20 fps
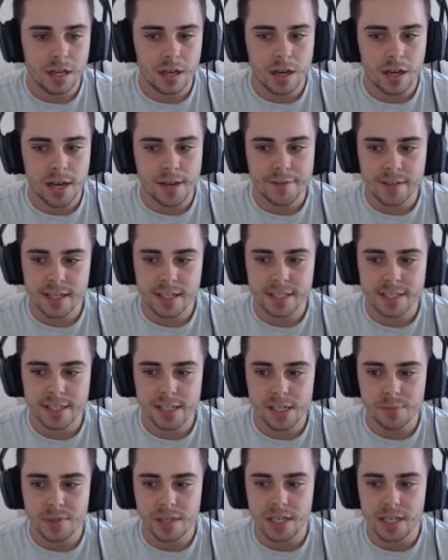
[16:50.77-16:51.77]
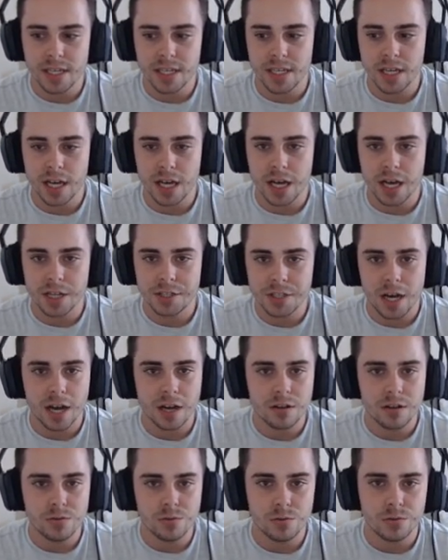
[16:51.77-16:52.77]
I think, is going to be a
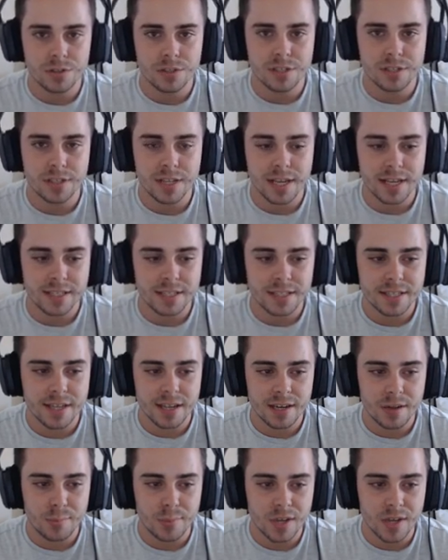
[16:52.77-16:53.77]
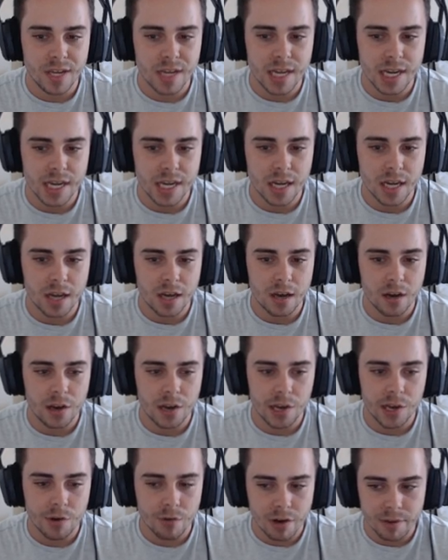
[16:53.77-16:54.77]
dark horse. It's going to be
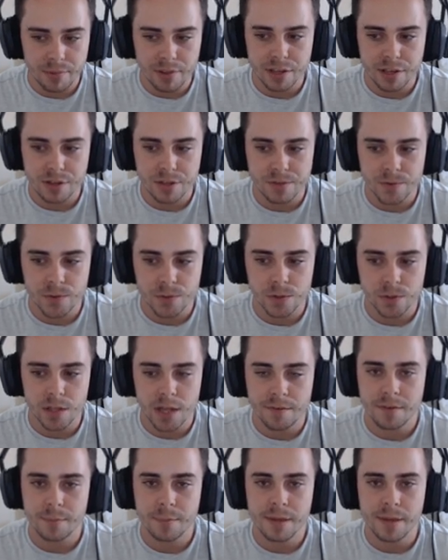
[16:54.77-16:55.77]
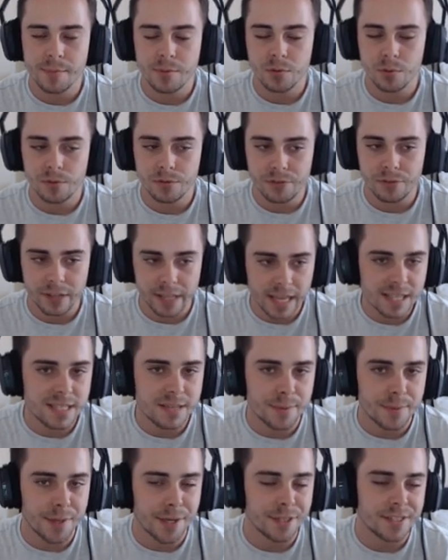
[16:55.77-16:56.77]
incredibly useful. I think people will forget
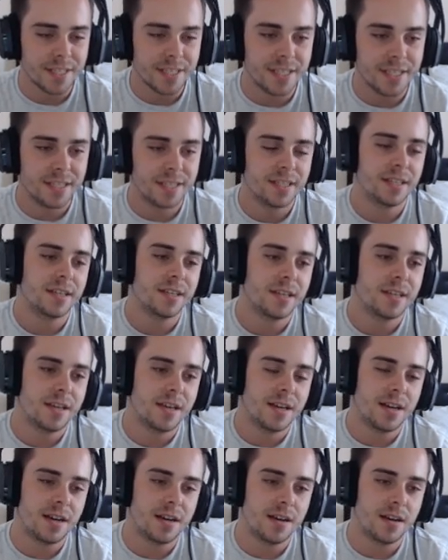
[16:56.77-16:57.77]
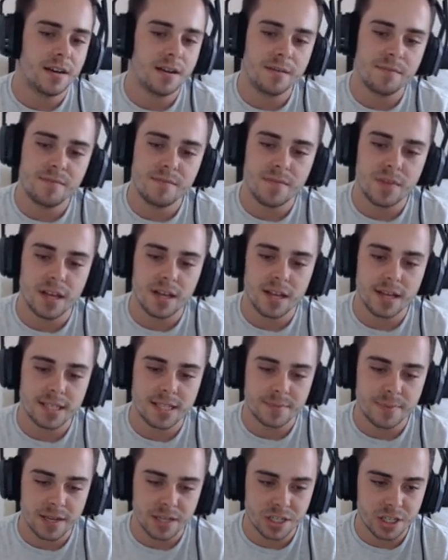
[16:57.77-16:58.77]
about it. Um,
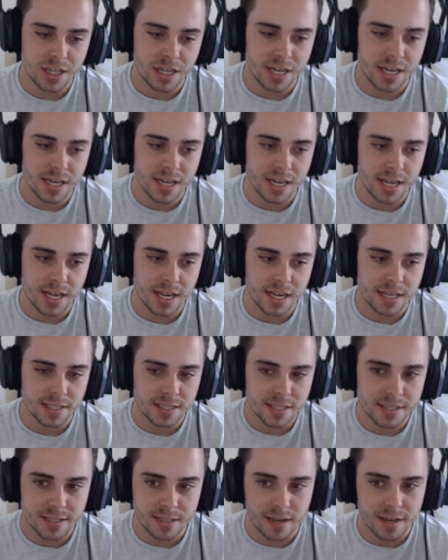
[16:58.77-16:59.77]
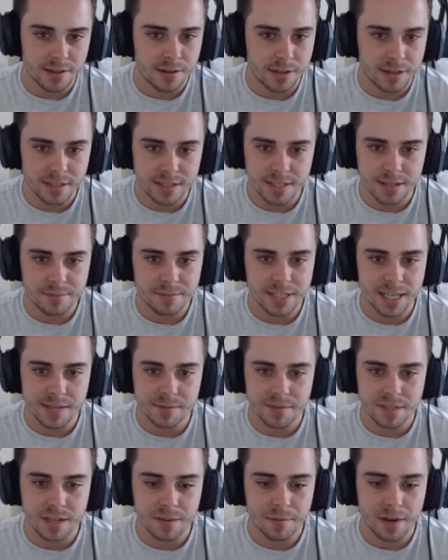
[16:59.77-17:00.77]
especially in, I look at some
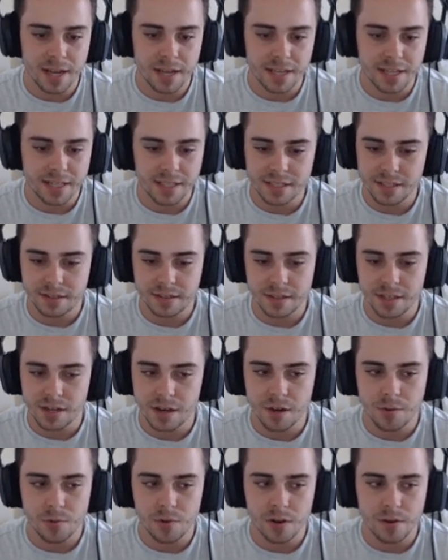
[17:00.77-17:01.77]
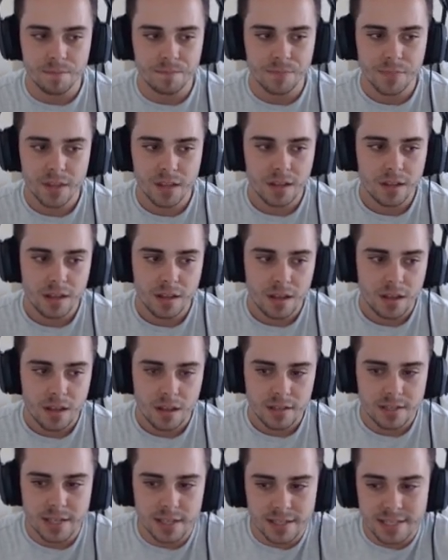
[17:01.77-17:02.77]
teams and I'm like, you, you know what?
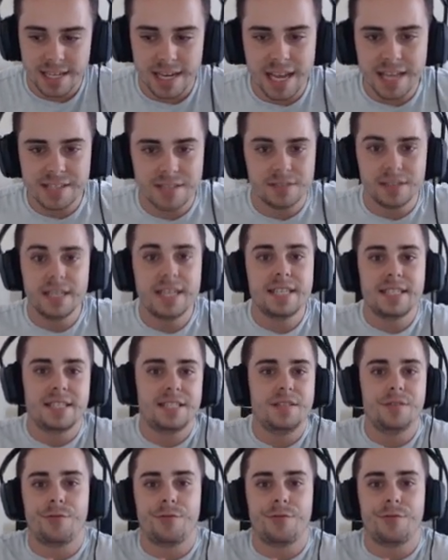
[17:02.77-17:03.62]
Salazzle is the